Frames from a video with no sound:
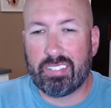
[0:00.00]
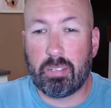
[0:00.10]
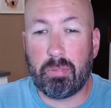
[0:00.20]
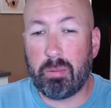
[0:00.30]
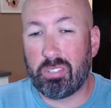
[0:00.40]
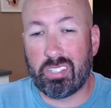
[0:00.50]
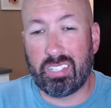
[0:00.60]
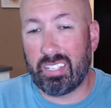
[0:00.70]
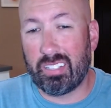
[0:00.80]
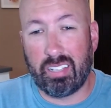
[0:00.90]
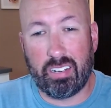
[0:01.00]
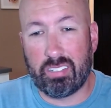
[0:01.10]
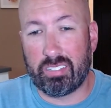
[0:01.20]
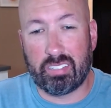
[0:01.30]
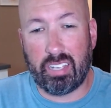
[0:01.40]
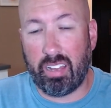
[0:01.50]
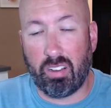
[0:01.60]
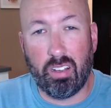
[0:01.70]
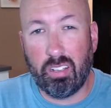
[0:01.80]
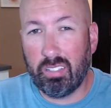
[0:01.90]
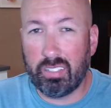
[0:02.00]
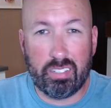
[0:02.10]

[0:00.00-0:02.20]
sometimes just getting the letters at all